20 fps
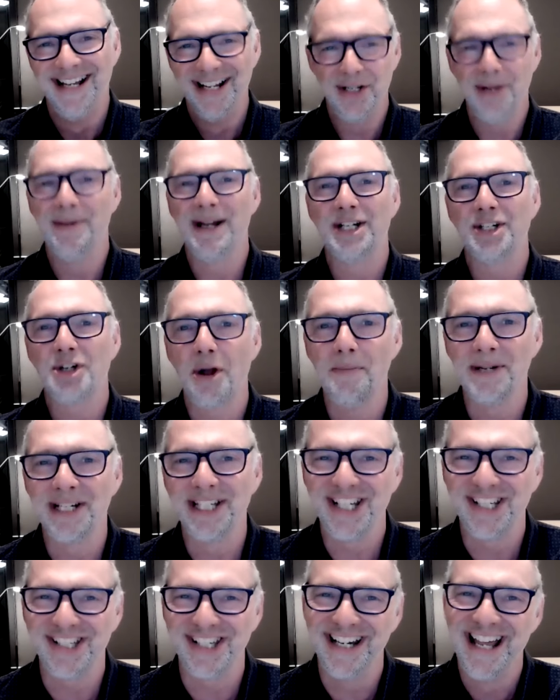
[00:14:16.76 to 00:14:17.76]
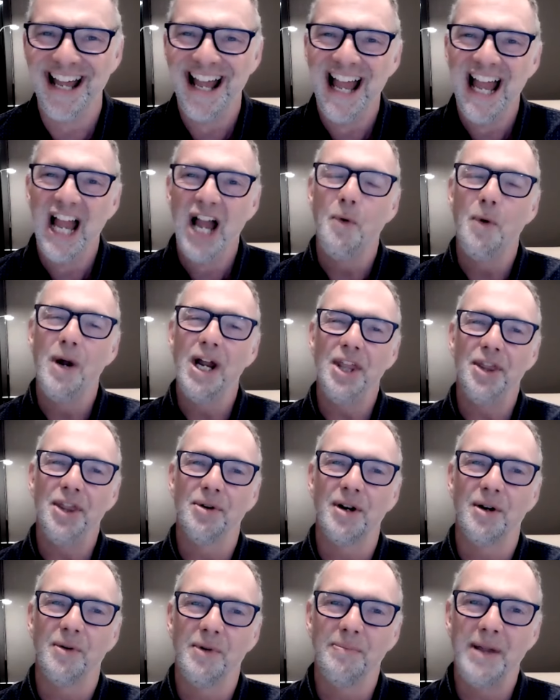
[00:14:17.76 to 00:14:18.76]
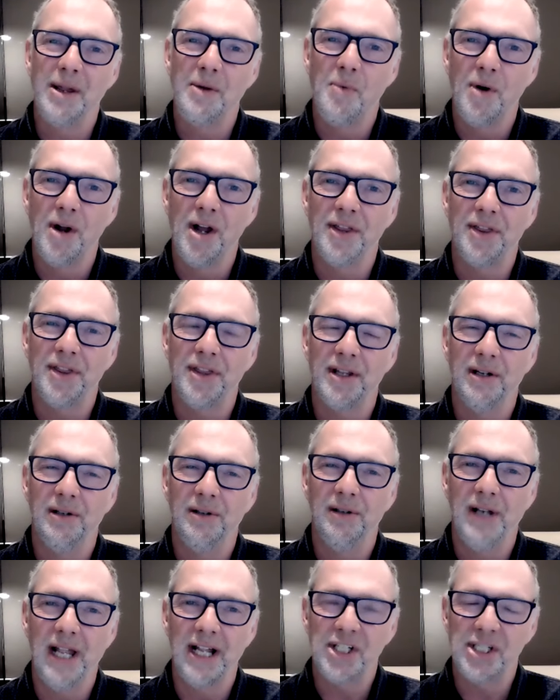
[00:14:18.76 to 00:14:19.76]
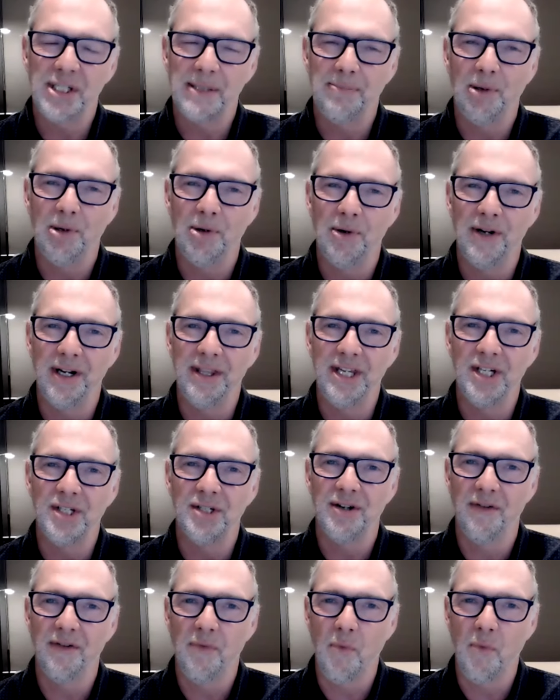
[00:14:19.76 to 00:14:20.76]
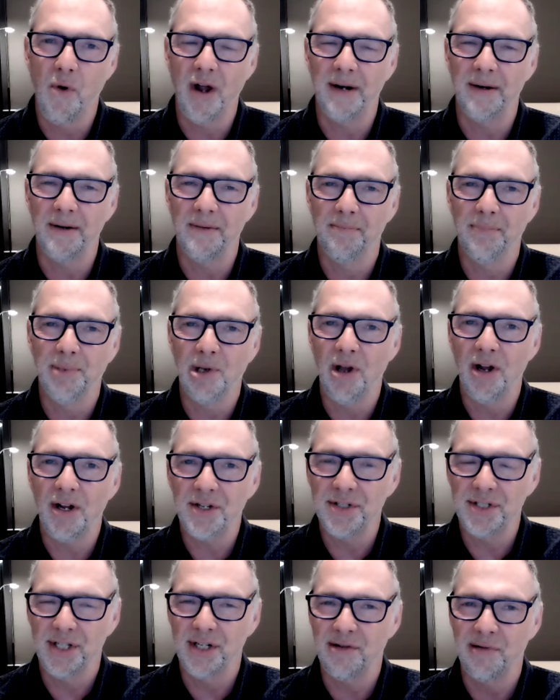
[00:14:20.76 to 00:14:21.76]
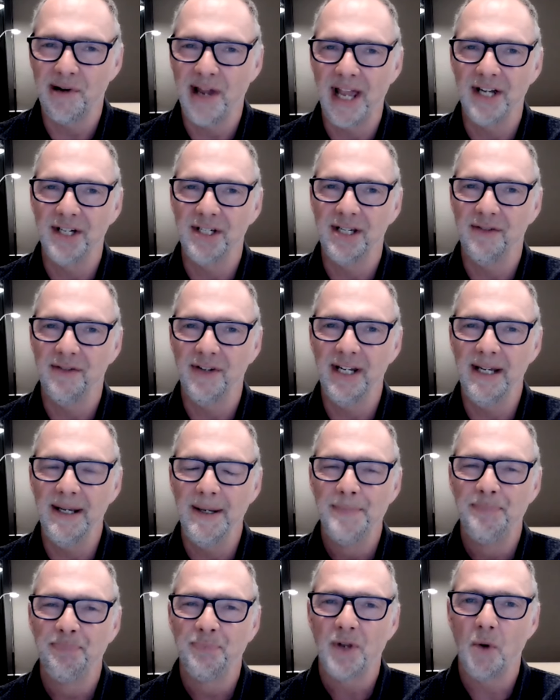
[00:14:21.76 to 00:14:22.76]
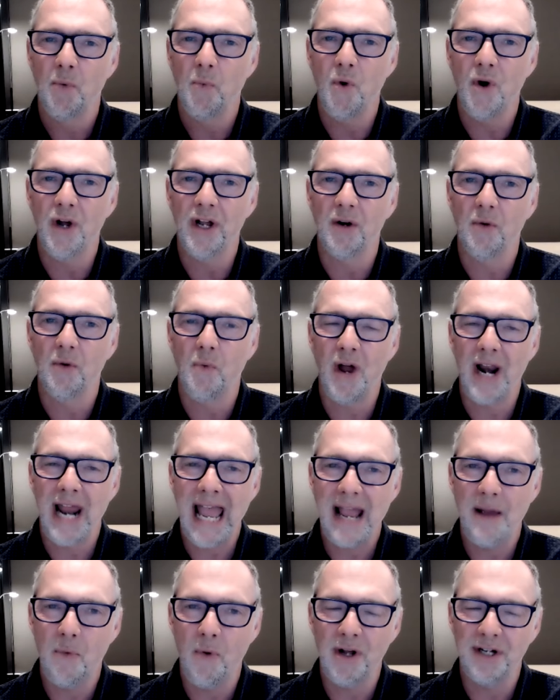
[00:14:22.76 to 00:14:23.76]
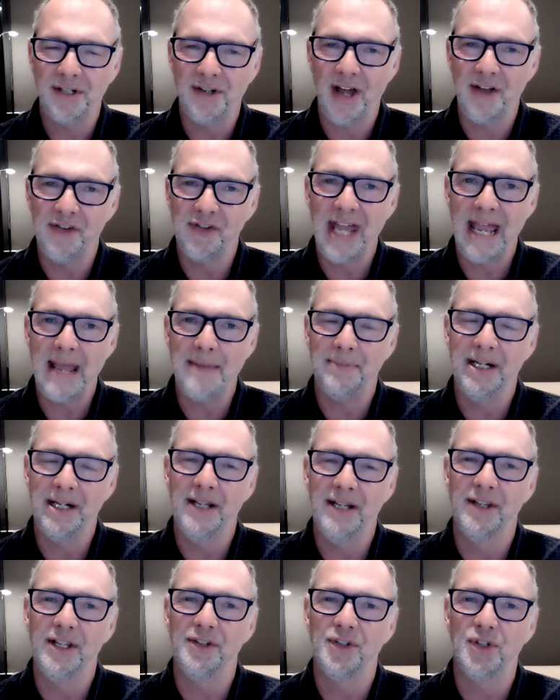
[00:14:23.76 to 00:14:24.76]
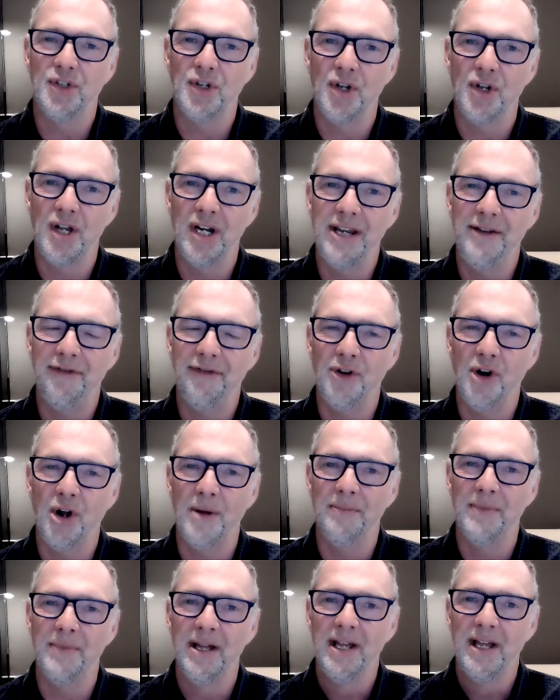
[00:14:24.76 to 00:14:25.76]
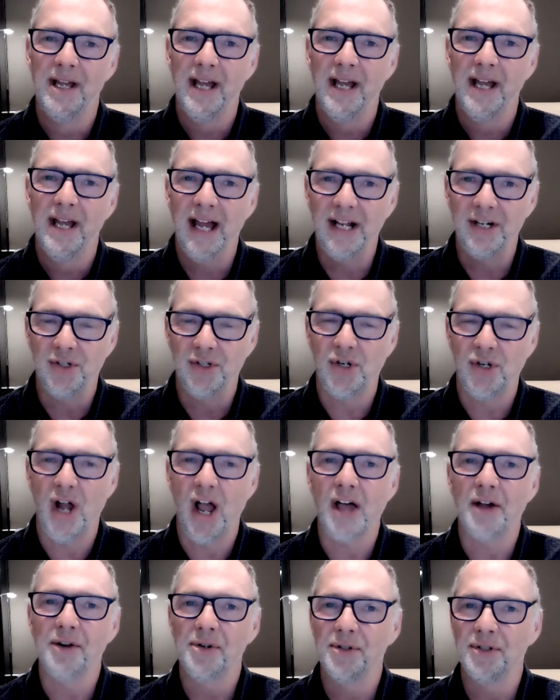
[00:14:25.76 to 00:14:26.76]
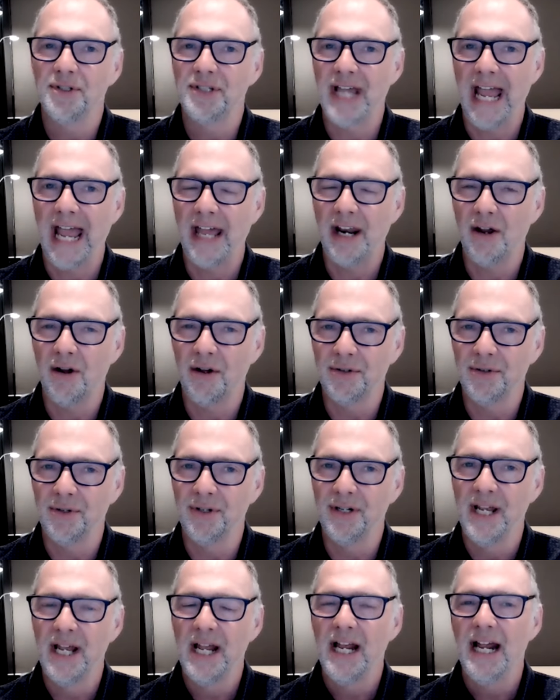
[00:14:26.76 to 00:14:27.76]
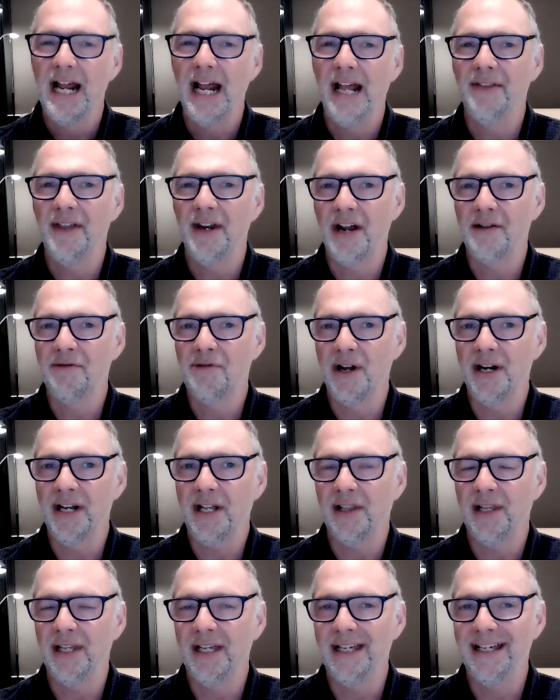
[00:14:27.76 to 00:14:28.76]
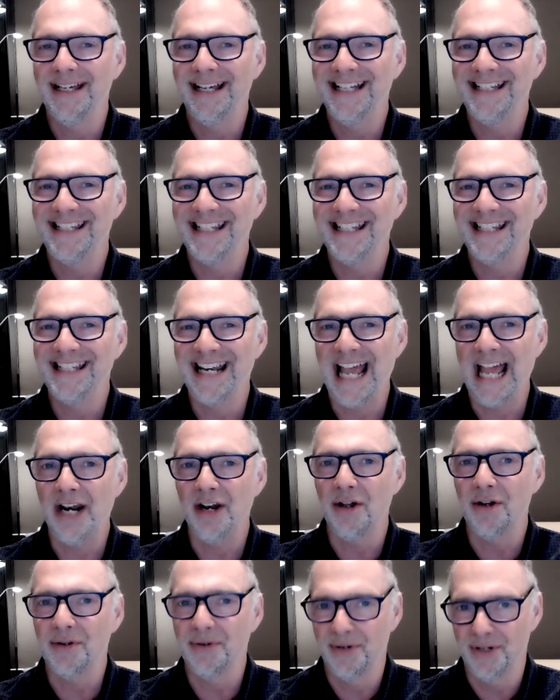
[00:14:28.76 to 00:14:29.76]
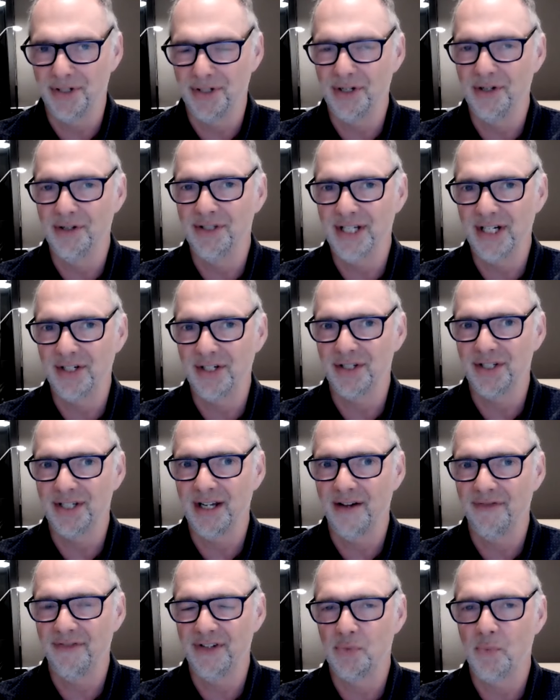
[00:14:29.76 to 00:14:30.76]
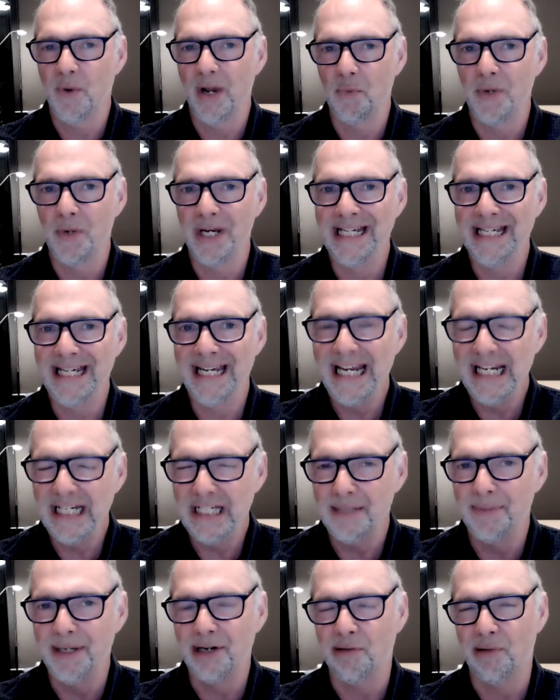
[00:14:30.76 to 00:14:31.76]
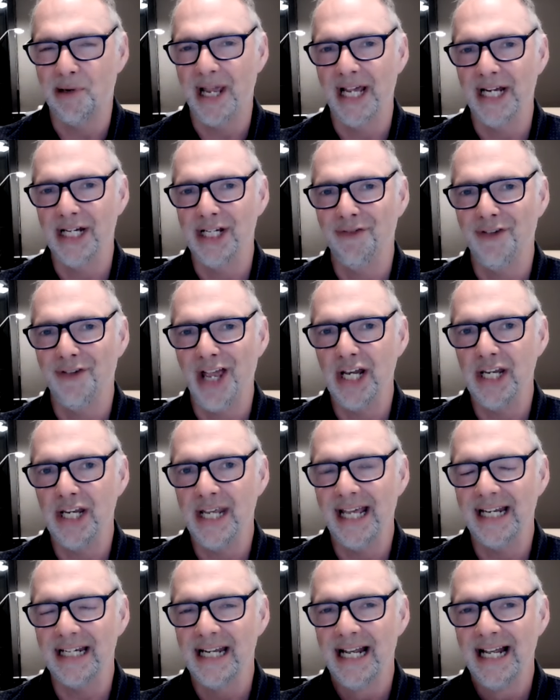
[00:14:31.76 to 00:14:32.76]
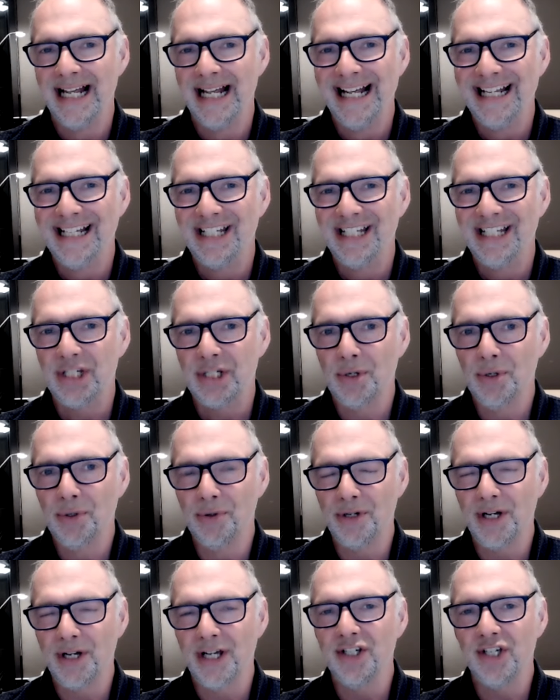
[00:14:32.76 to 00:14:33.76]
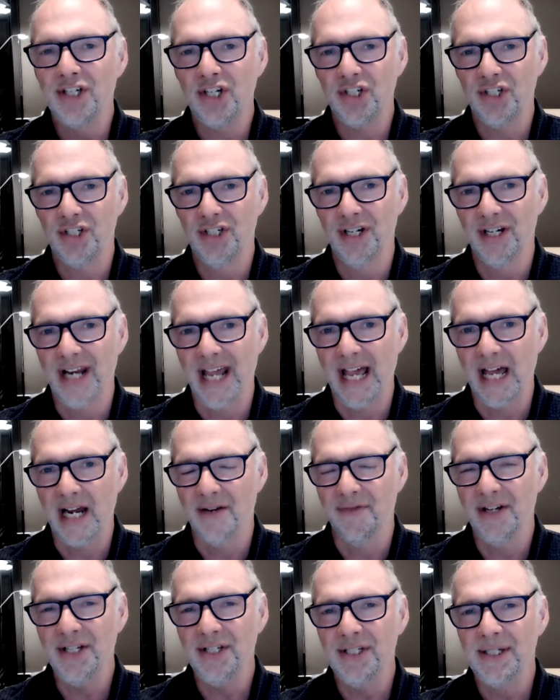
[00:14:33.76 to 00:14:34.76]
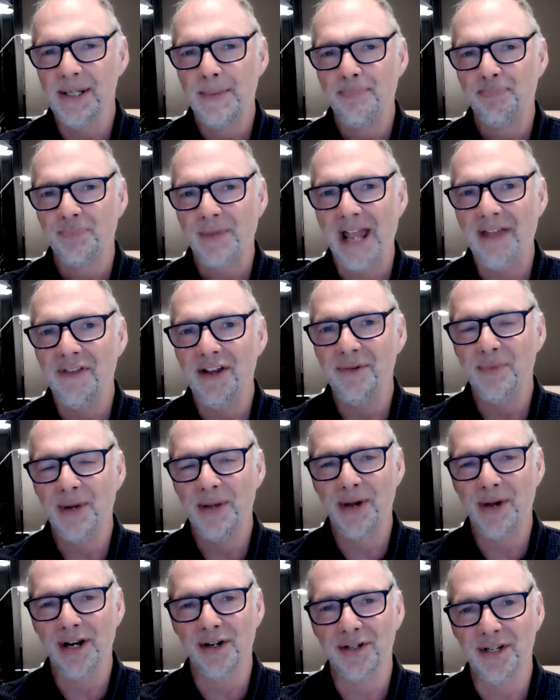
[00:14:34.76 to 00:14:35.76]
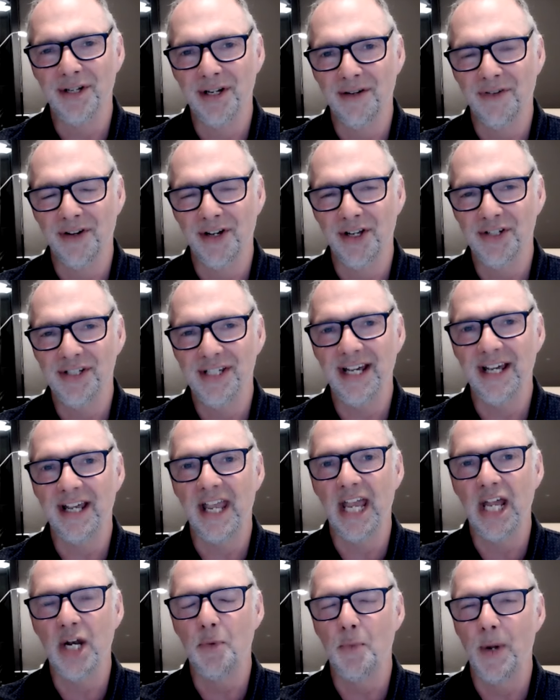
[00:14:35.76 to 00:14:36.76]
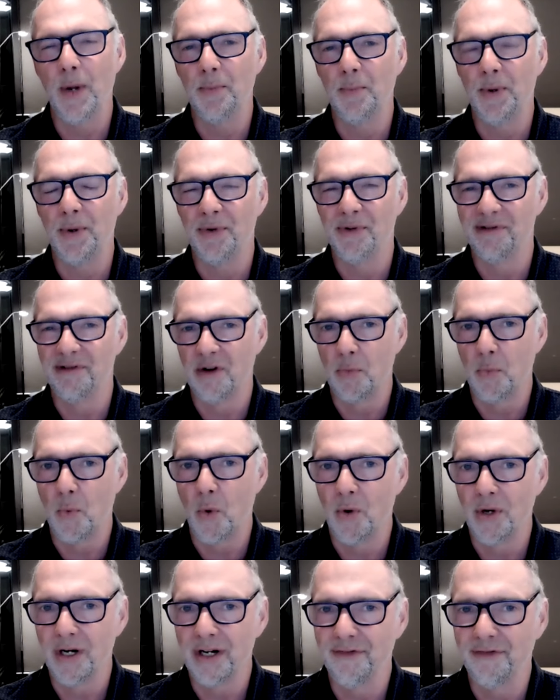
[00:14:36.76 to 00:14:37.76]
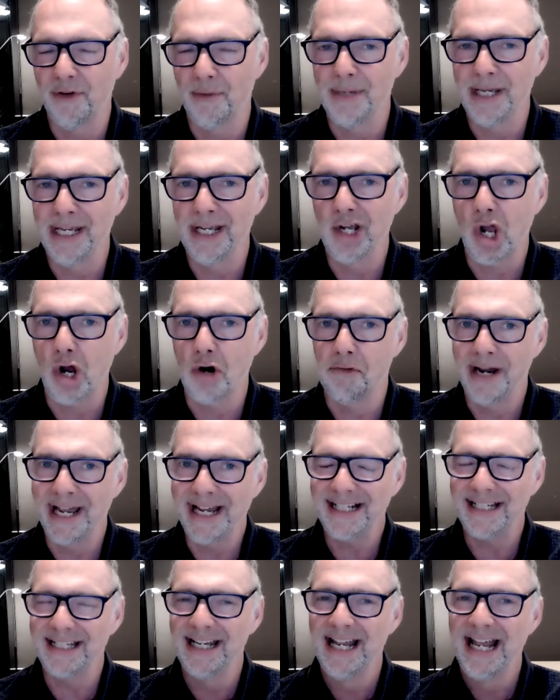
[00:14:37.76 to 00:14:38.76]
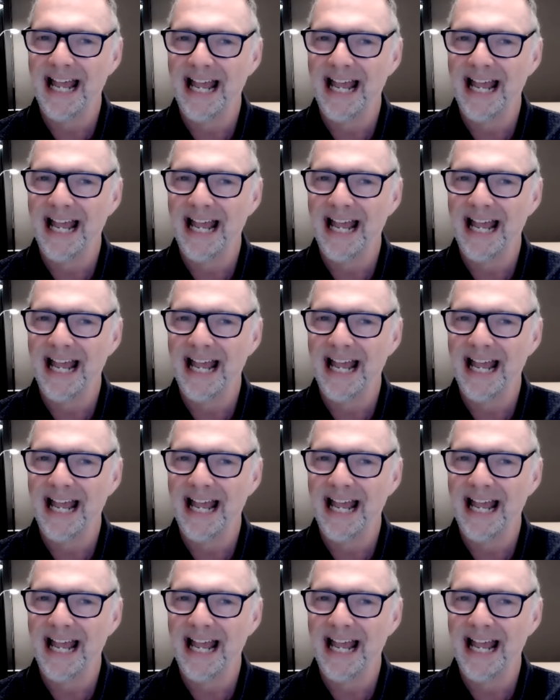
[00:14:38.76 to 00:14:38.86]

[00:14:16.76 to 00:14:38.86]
too much competition. We thought it would be worth exploring the issue of what blocks the creativity, what what what does happen in this journey from uh, childhood to adulthood. And then, ironically, it's at adulthood, as you said yourself, is when we need to be creative, and yet school conditioned it out of us and then we went on to university again when we were rewarded for being correct.